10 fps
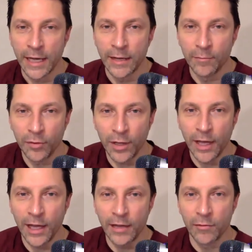in
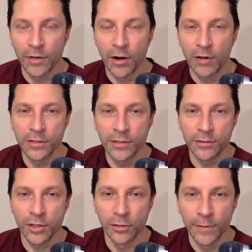play in regards to
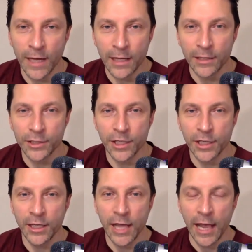
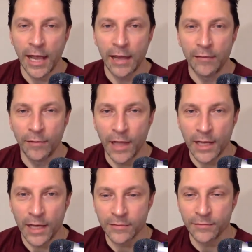terminology and
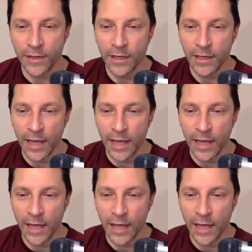philosophy